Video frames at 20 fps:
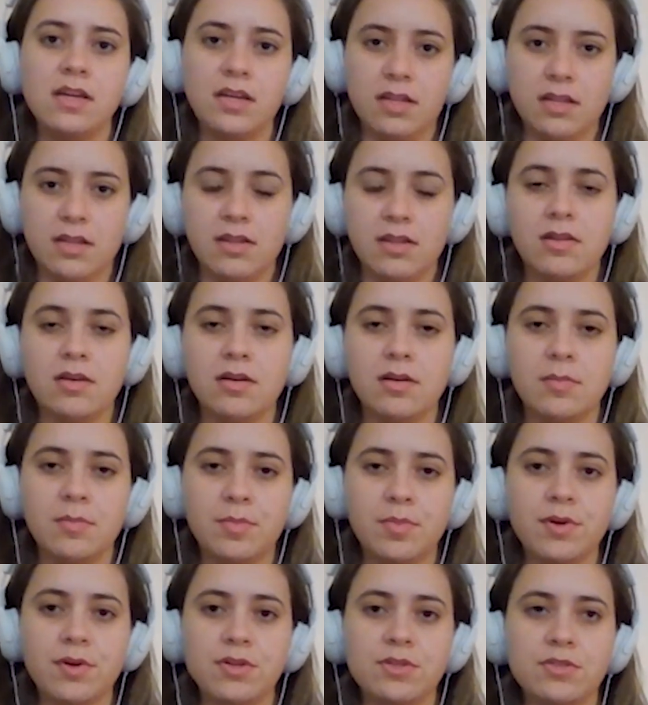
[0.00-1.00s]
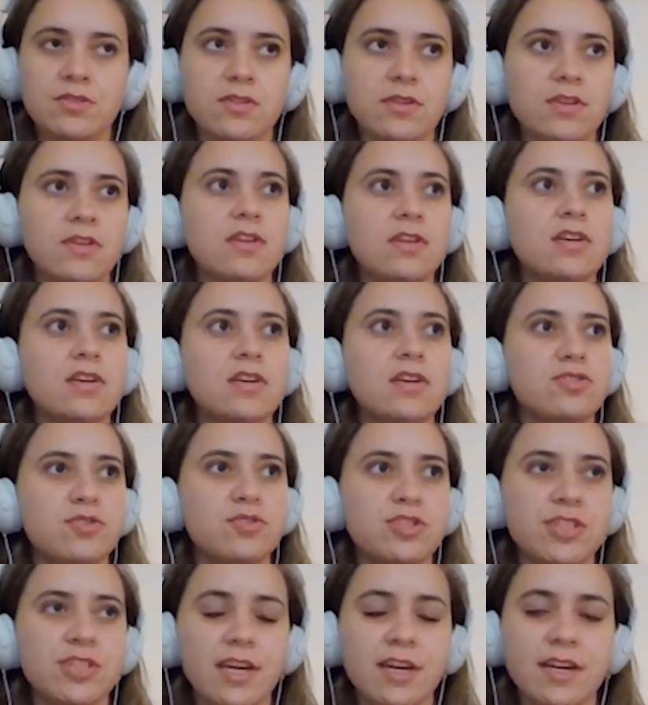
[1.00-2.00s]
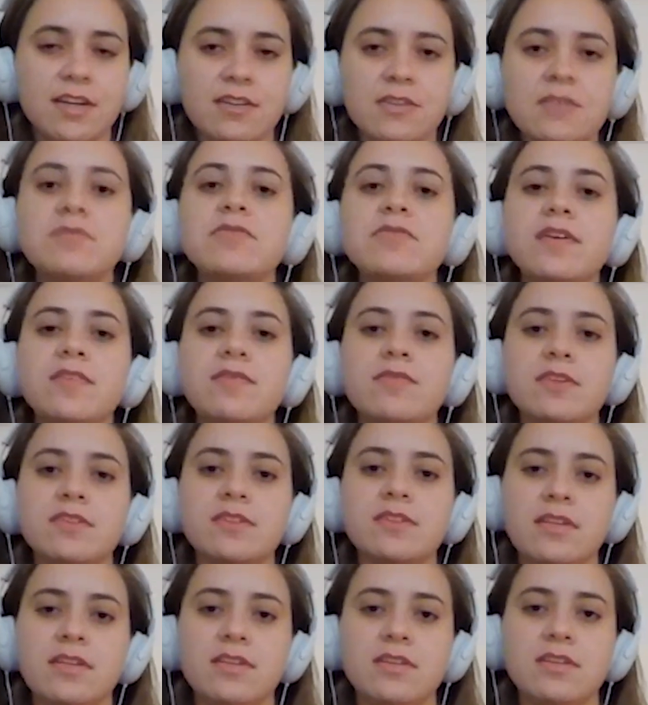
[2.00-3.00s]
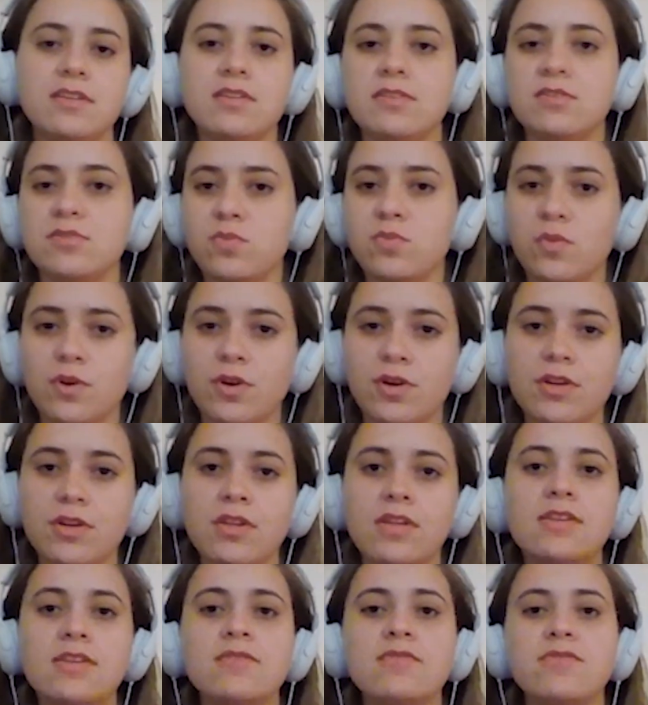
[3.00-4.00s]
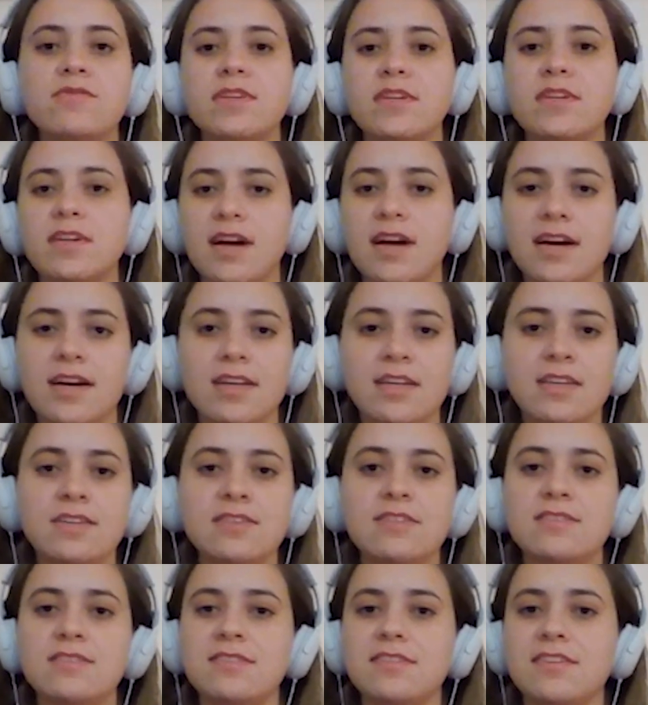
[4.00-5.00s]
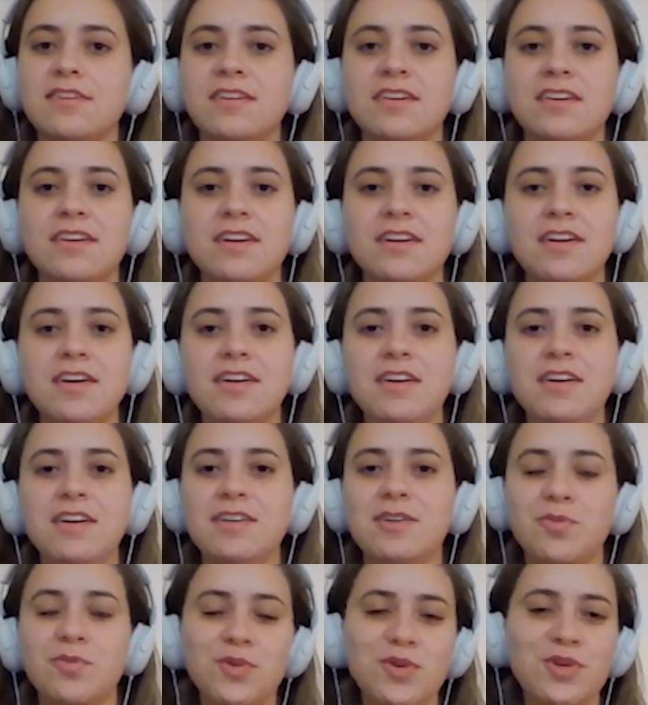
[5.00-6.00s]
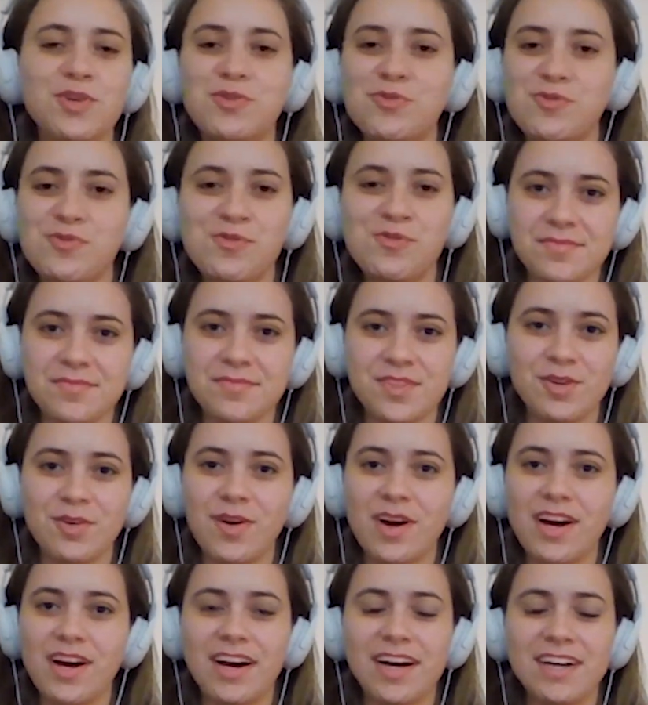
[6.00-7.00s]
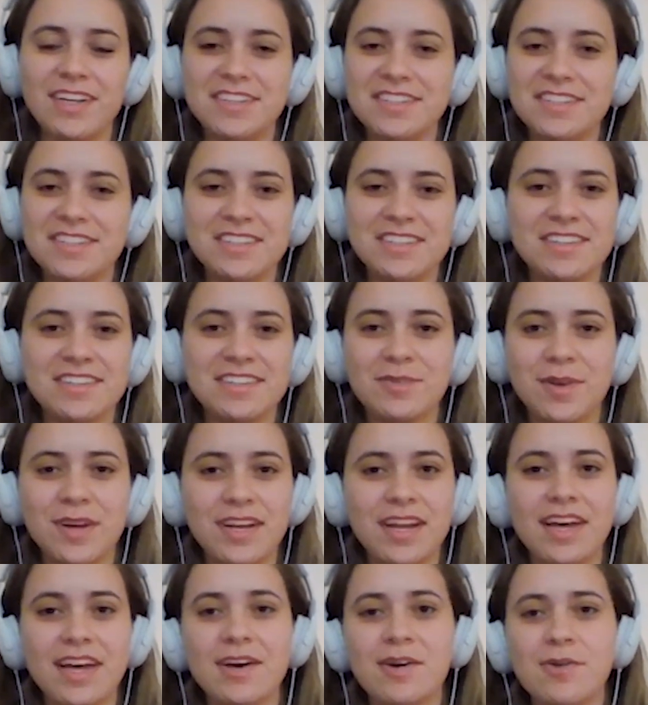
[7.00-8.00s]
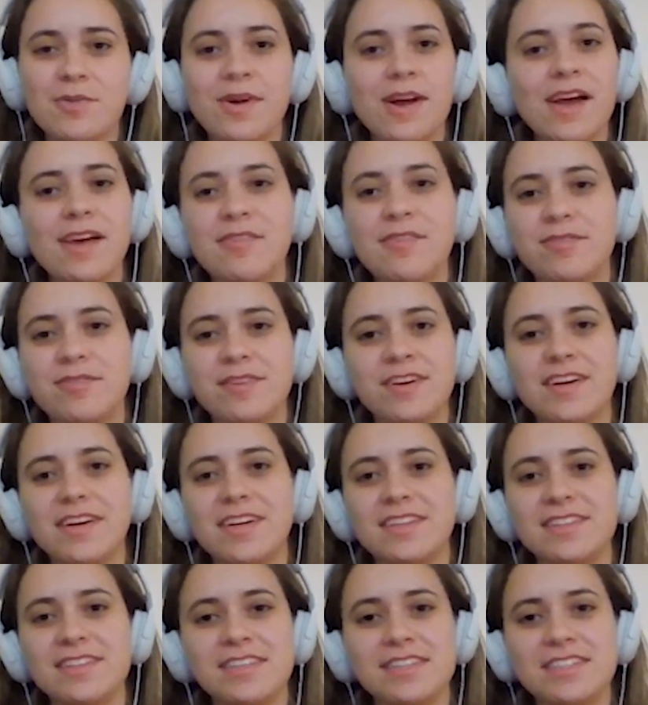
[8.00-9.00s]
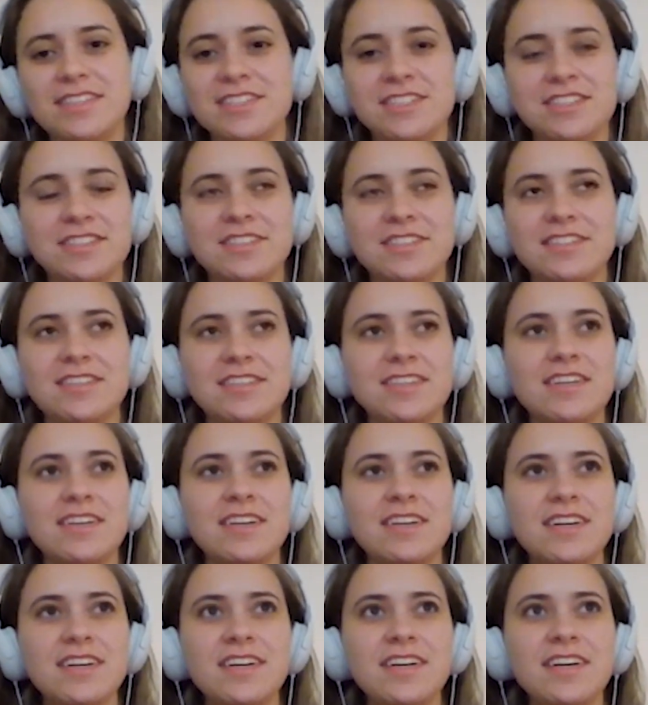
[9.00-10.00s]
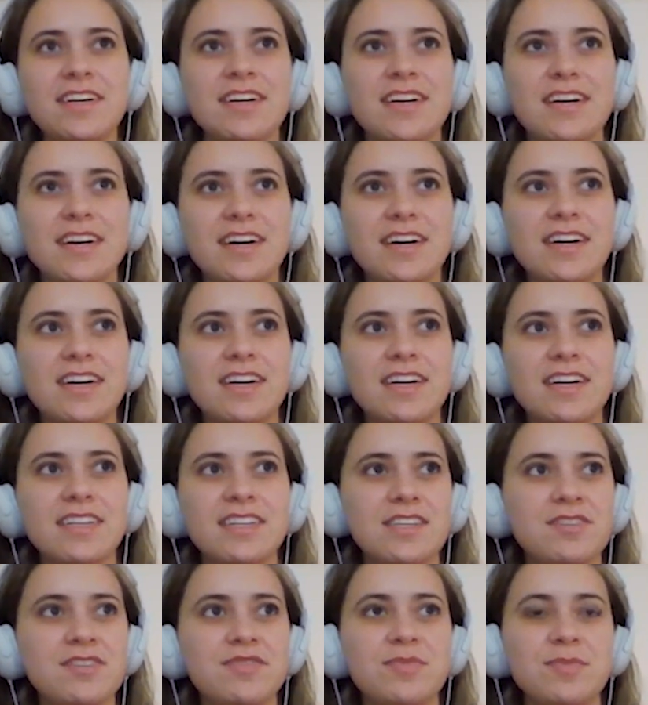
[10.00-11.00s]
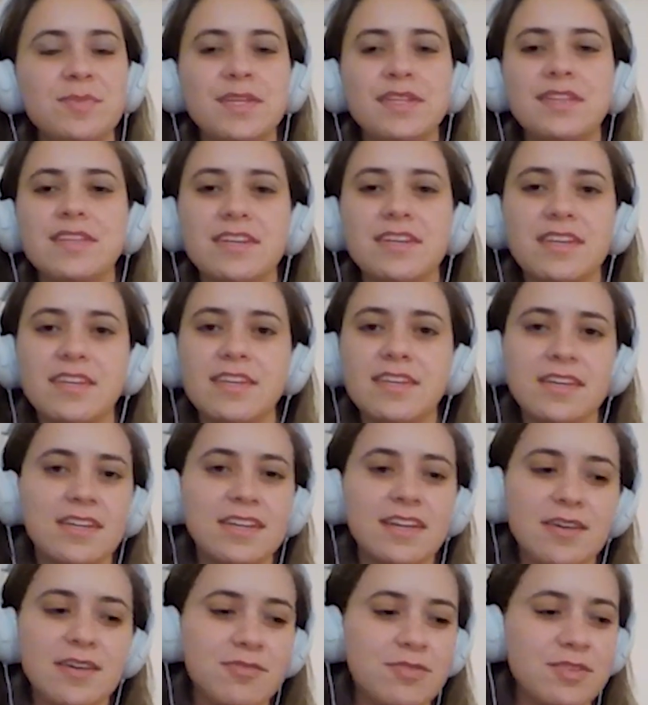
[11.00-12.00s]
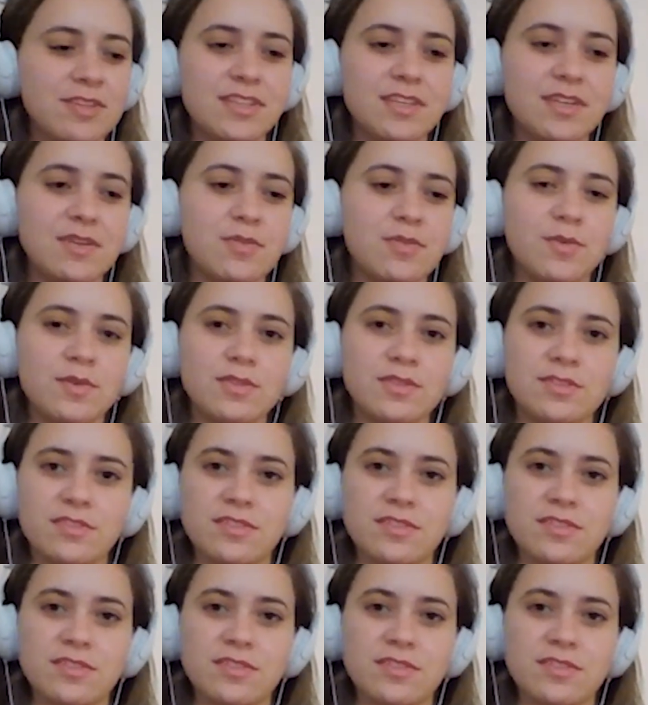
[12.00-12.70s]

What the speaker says: in a person to check if everything is working, if the guy is real. So when I arrived, they just give me the key and everything was